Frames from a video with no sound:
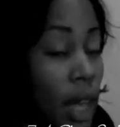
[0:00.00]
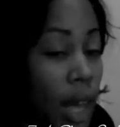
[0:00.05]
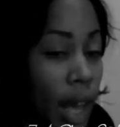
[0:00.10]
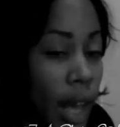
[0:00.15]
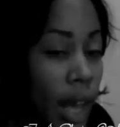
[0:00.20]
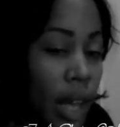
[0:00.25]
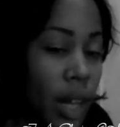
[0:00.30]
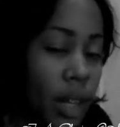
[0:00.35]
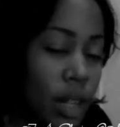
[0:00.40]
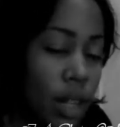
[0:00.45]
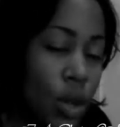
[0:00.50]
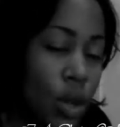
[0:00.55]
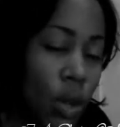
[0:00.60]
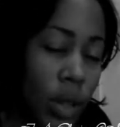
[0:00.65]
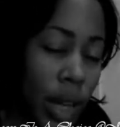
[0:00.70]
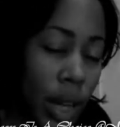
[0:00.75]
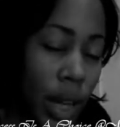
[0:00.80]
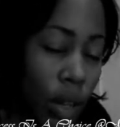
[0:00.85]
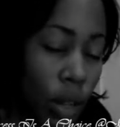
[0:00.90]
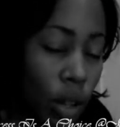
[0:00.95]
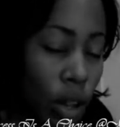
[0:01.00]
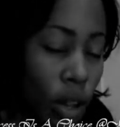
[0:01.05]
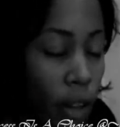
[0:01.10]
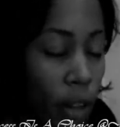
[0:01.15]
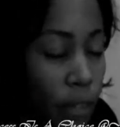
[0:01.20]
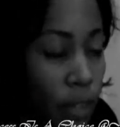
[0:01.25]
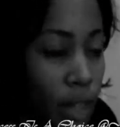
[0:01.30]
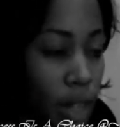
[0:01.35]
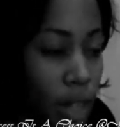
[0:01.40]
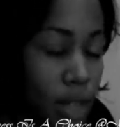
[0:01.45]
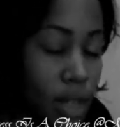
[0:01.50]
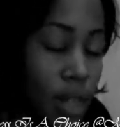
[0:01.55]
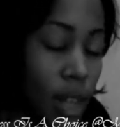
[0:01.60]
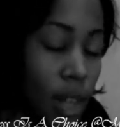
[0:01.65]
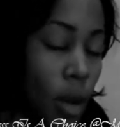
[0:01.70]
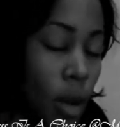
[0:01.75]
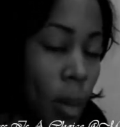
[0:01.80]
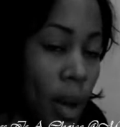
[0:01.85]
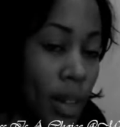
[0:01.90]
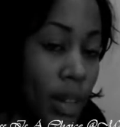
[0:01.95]
Hey, let's go get a coffee. Let's
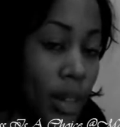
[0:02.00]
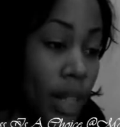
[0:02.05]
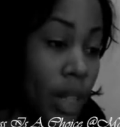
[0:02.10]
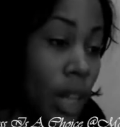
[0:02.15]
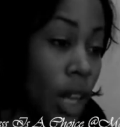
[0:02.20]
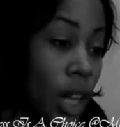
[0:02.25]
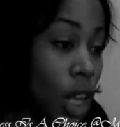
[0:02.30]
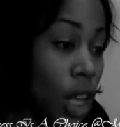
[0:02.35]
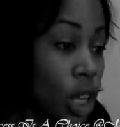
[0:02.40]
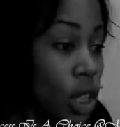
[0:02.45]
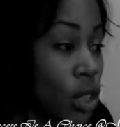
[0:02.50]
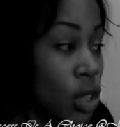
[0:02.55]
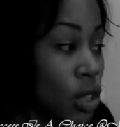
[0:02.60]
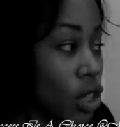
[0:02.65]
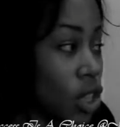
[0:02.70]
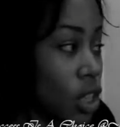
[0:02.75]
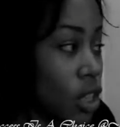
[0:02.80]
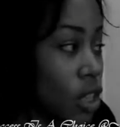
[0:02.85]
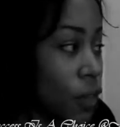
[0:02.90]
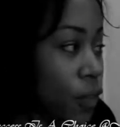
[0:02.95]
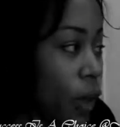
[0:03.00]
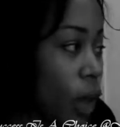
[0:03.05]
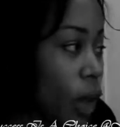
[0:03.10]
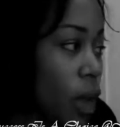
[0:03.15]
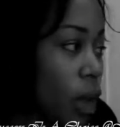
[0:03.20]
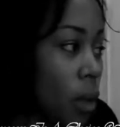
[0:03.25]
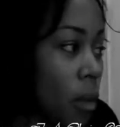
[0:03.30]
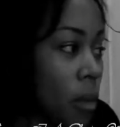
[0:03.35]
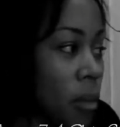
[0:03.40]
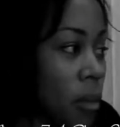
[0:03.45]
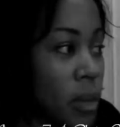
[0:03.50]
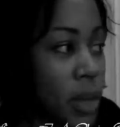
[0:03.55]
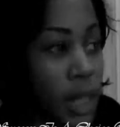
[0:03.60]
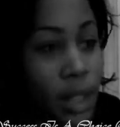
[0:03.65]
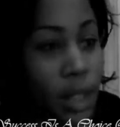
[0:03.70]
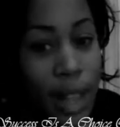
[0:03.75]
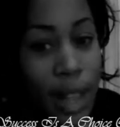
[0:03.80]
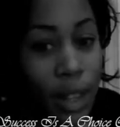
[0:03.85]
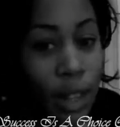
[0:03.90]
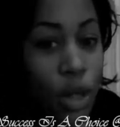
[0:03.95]
talk about it. You just uh,
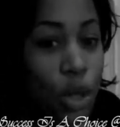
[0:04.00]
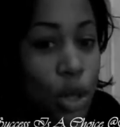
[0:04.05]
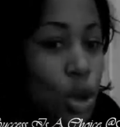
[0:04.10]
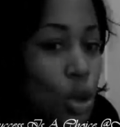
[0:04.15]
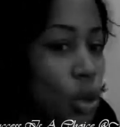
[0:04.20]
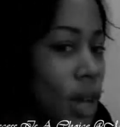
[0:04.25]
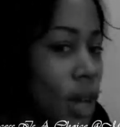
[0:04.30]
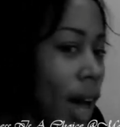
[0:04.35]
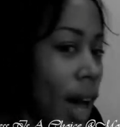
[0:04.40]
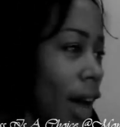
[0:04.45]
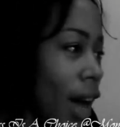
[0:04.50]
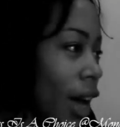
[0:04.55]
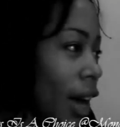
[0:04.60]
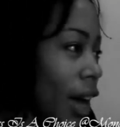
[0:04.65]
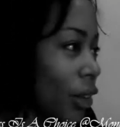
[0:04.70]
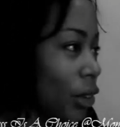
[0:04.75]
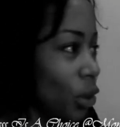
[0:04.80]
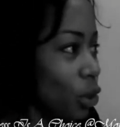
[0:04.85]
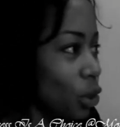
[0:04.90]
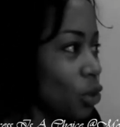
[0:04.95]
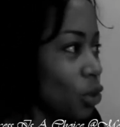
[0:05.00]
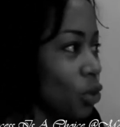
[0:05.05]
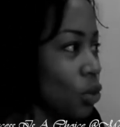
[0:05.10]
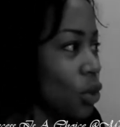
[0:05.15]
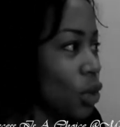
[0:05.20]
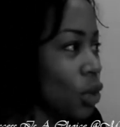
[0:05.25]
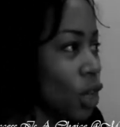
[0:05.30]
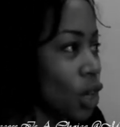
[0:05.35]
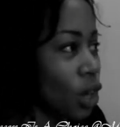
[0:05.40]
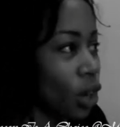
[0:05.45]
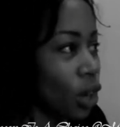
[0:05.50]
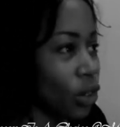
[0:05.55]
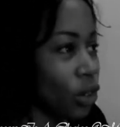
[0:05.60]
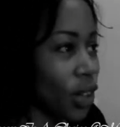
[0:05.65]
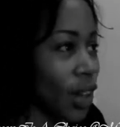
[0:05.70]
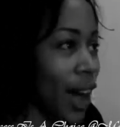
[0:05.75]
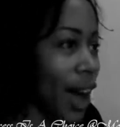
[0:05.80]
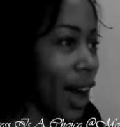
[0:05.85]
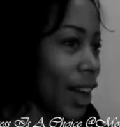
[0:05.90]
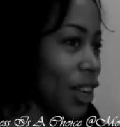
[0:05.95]
meet that new guy, or you or
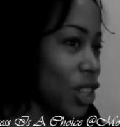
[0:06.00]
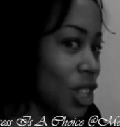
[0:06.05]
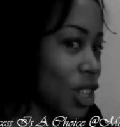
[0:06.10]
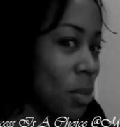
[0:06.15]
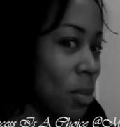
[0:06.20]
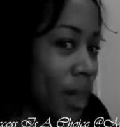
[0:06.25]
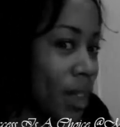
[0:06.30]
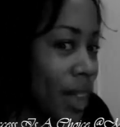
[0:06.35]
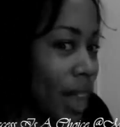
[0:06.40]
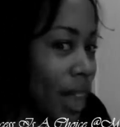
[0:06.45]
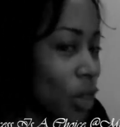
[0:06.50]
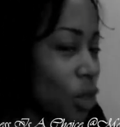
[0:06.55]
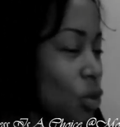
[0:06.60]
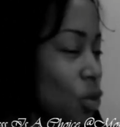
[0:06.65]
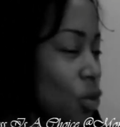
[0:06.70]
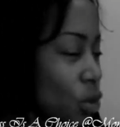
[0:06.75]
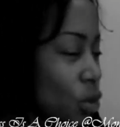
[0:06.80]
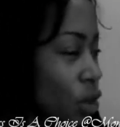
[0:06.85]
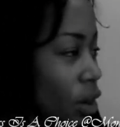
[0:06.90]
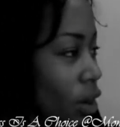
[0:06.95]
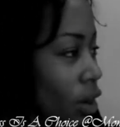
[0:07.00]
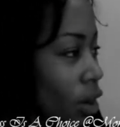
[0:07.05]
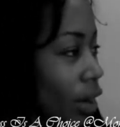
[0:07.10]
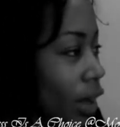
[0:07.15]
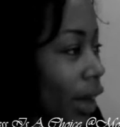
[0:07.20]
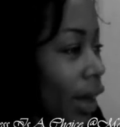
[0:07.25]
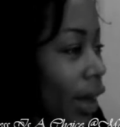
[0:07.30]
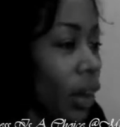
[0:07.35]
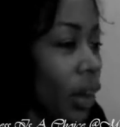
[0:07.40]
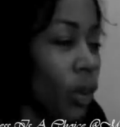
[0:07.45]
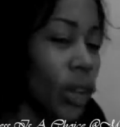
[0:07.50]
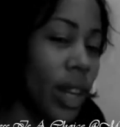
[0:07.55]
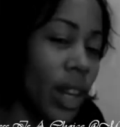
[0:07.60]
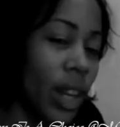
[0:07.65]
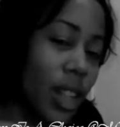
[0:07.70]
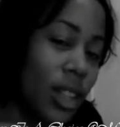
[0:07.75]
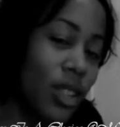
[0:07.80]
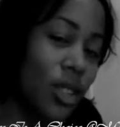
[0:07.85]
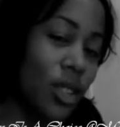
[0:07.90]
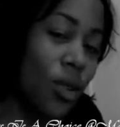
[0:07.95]
the guy just met that new girl. Hey,
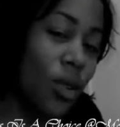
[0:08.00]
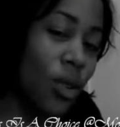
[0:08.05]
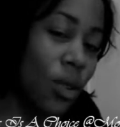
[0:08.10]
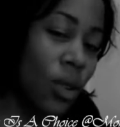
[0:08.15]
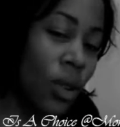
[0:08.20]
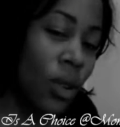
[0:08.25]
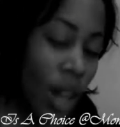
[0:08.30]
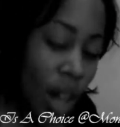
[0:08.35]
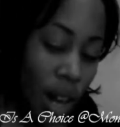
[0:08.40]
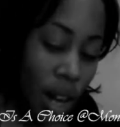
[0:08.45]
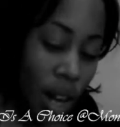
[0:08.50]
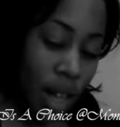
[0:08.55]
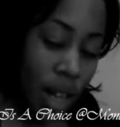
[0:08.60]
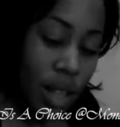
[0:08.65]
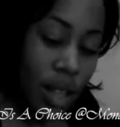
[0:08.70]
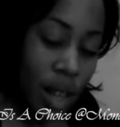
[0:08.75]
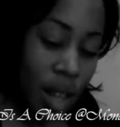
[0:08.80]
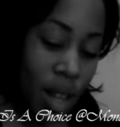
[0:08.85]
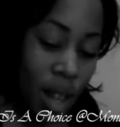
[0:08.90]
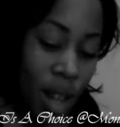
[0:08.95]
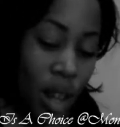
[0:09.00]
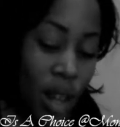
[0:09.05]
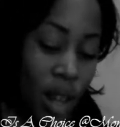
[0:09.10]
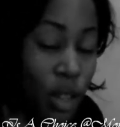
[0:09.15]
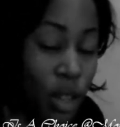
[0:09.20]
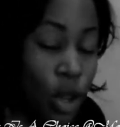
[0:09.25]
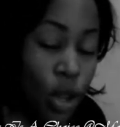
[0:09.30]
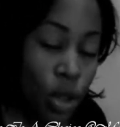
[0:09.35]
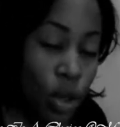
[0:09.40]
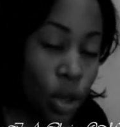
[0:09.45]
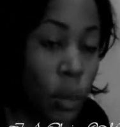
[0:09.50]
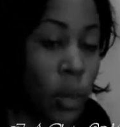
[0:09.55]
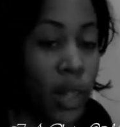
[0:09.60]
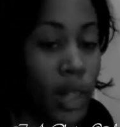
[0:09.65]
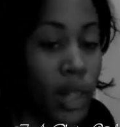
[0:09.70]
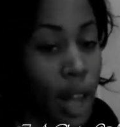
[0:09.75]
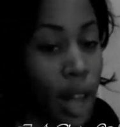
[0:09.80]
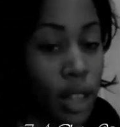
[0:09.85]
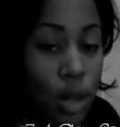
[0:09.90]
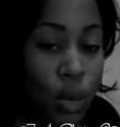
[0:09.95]
okay, let's go. Let's, no
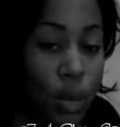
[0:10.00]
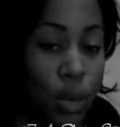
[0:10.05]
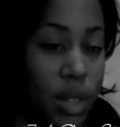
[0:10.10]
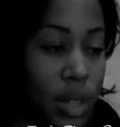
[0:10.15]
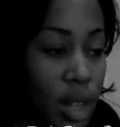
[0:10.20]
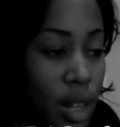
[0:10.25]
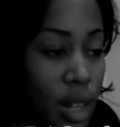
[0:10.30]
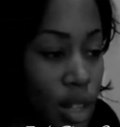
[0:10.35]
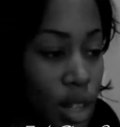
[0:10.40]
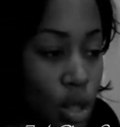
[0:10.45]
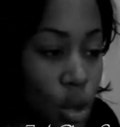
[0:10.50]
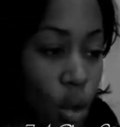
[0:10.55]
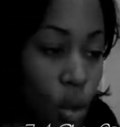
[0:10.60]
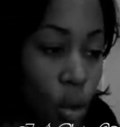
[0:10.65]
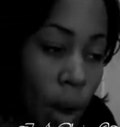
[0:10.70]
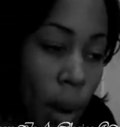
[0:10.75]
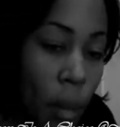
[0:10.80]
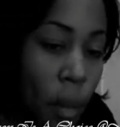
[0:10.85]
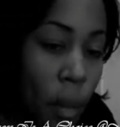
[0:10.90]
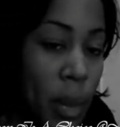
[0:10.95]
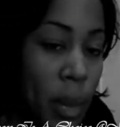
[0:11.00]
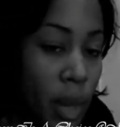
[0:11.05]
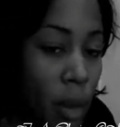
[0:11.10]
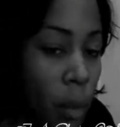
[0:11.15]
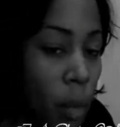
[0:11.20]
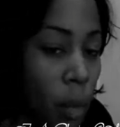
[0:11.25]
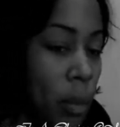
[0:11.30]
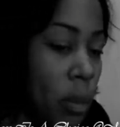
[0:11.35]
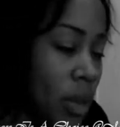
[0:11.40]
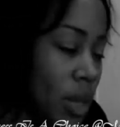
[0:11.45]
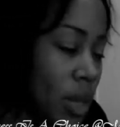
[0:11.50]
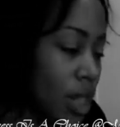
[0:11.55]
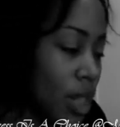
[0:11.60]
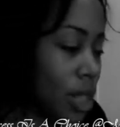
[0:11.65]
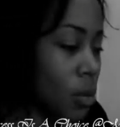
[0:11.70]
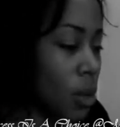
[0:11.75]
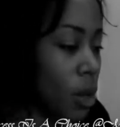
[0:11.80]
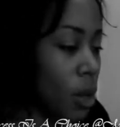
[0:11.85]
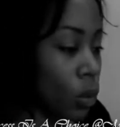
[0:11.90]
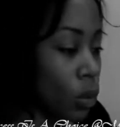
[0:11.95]
many guys will say let's go grab a beer, but
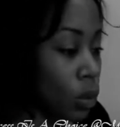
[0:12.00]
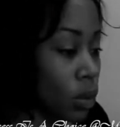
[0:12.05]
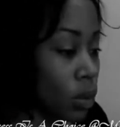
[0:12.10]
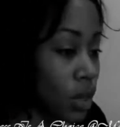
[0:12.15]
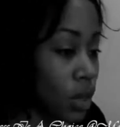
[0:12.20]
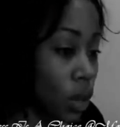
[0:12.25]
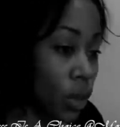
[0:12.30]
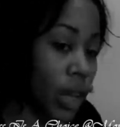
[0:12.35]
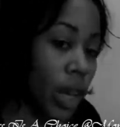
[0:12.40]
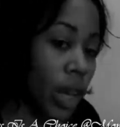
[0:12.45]
businessmen will say